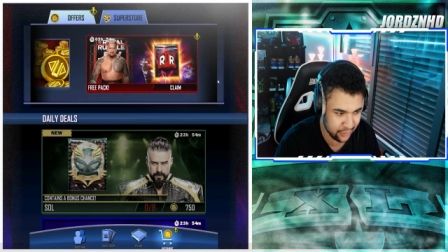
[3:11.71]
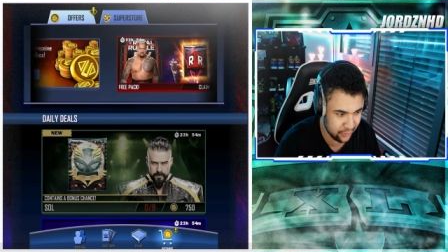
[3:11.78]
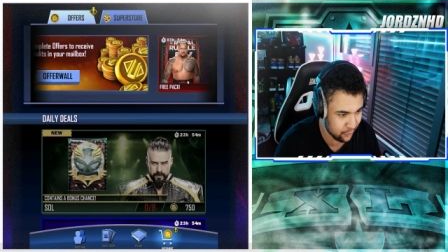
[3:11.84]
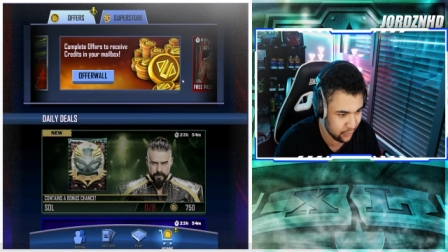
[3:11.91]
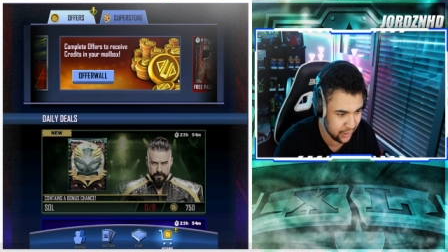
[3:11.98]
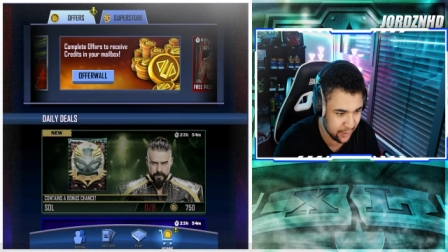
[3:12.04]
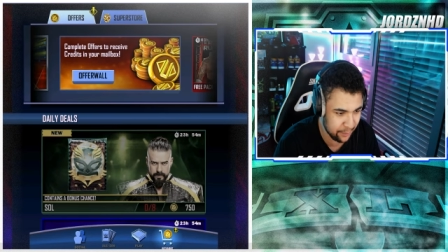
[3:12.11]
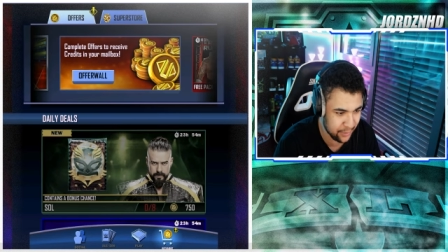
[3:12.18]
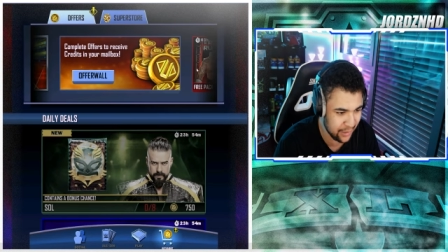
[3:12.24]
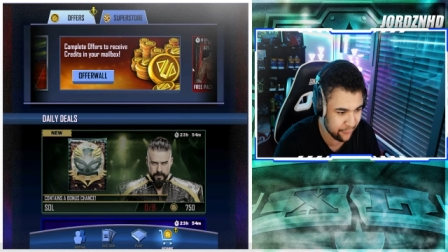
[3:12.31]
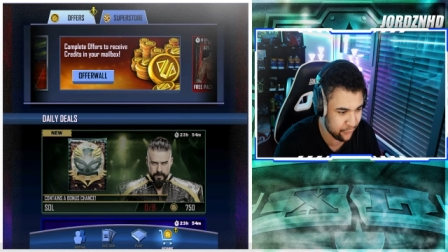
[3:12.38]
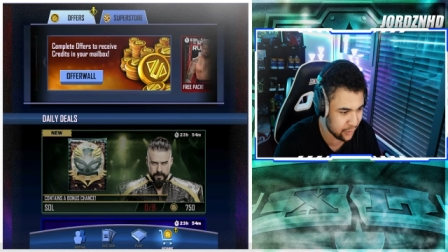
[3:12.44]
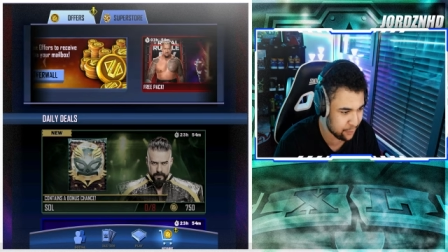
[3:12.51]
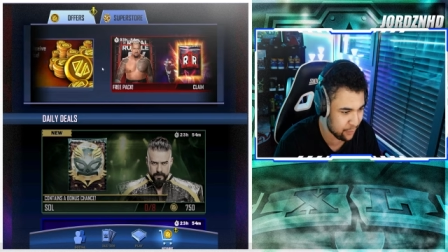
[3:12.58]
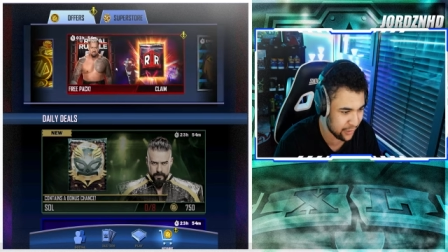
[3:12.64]
With it being
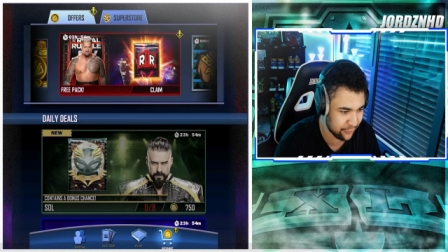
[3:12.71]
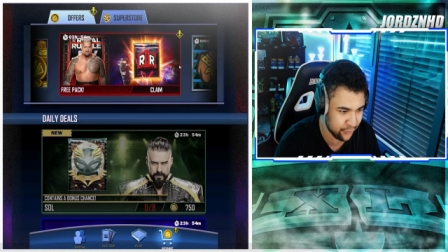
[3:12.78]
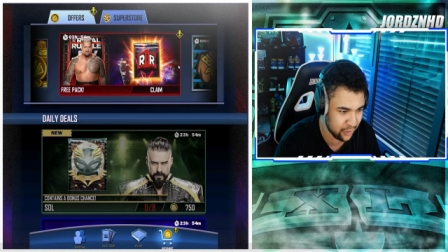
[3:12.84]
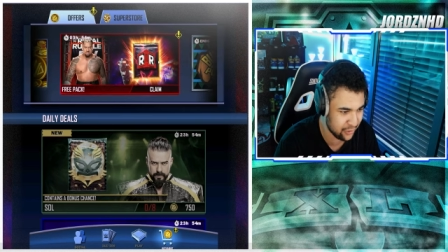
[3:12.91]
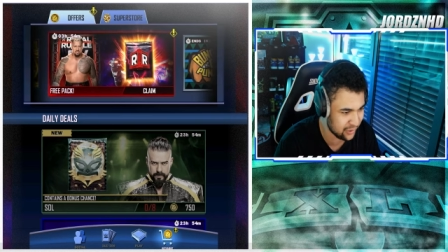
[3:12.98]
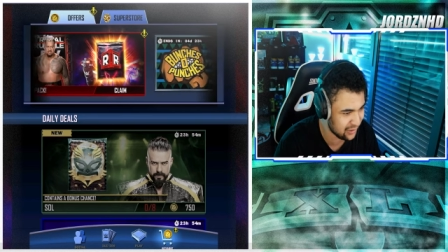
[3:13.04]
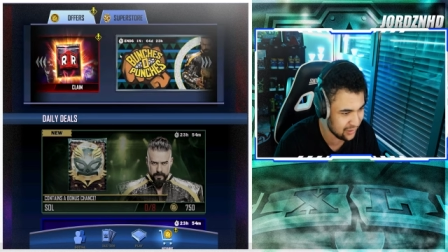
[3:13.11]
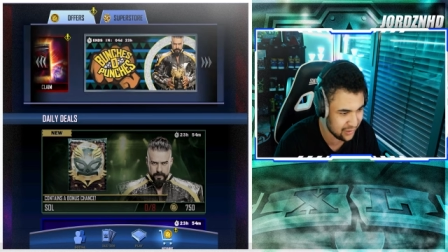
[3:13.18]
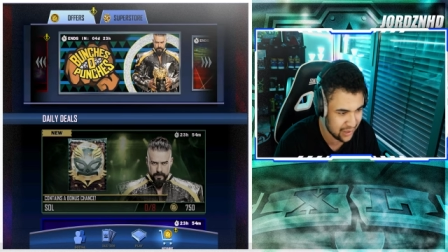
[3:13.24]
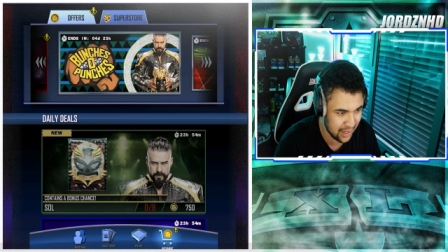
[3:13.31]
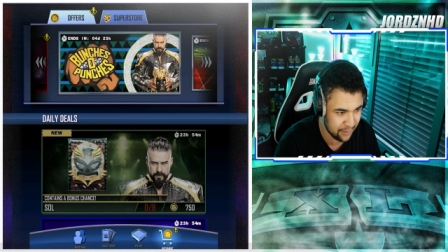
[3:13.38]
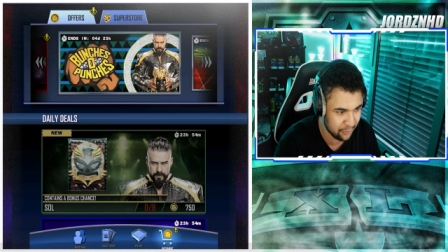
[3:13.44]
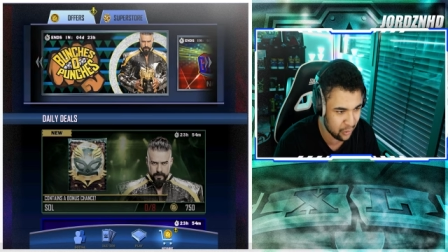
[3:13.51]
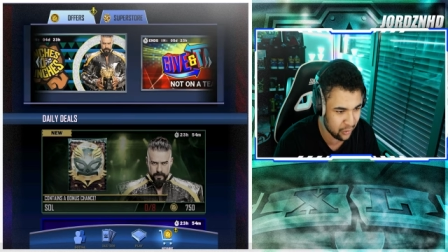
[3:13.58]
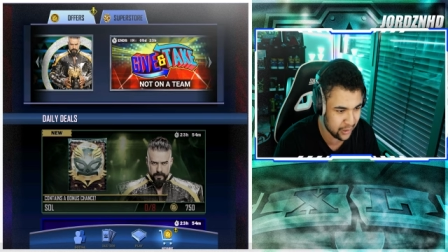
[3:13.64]
for the Spring Fusions,
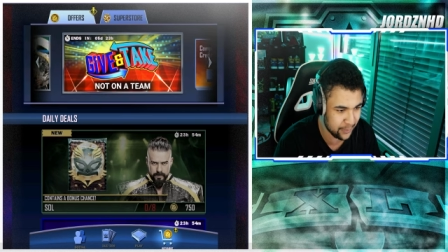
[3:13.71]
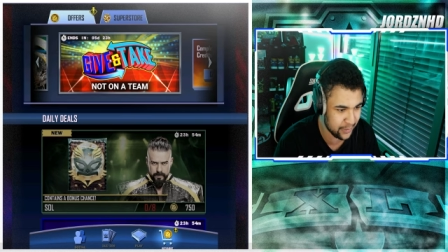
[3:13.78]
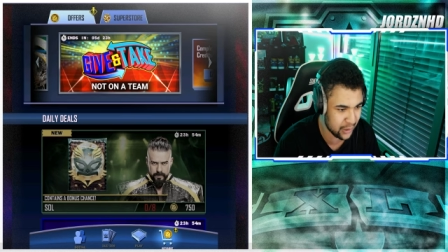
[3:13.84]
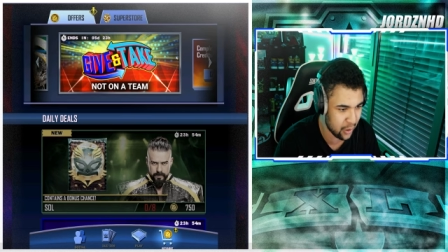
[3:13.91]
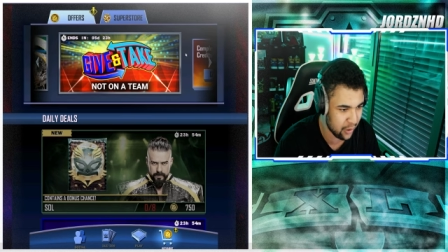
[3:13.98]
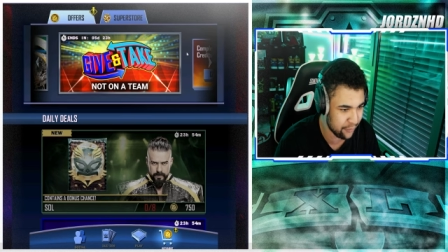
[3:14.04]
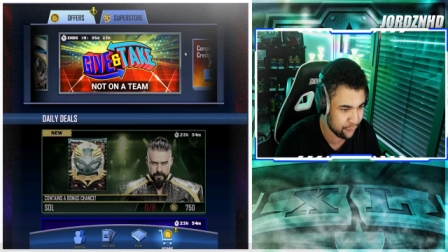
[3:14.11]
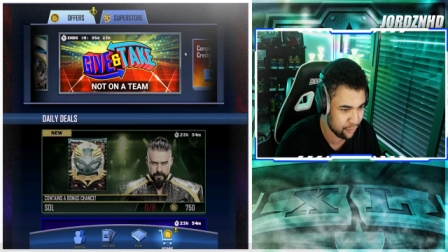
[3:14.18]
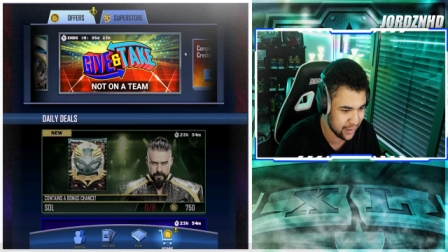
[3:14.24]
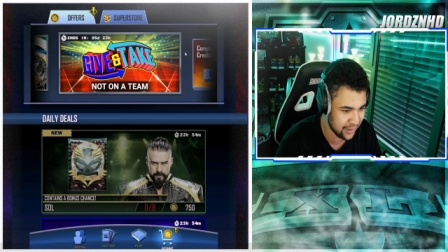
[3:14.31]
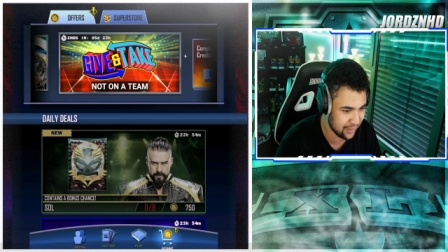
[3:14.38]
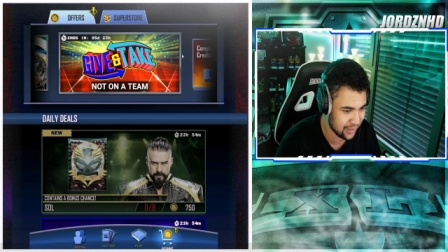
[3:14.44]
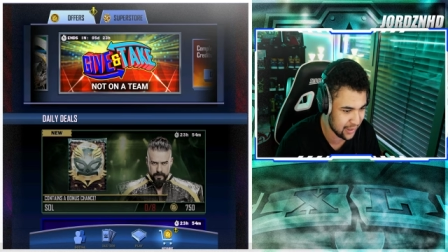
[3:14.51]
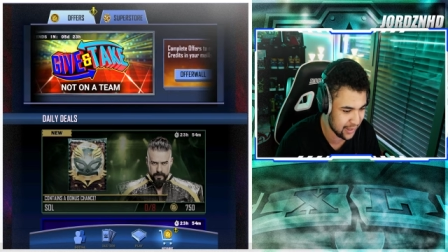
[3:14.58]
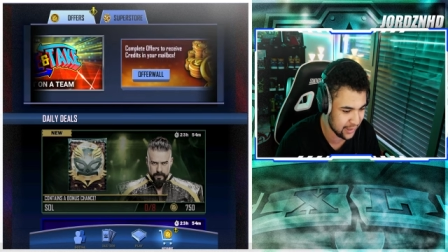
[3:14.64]
I'm not going to be going for
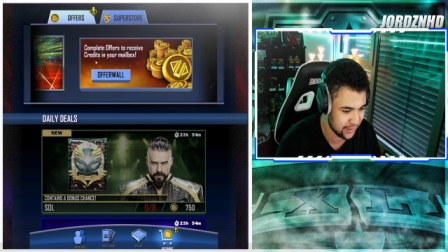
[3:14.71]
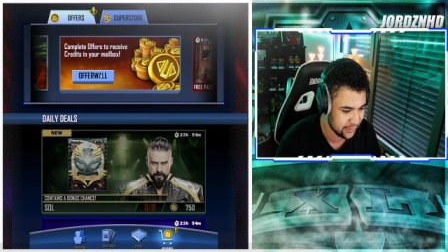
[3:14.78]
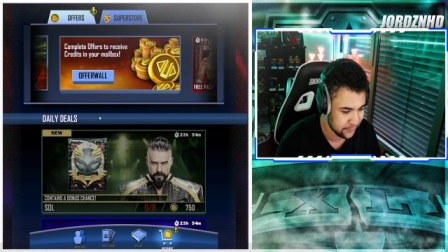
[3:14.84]
anything.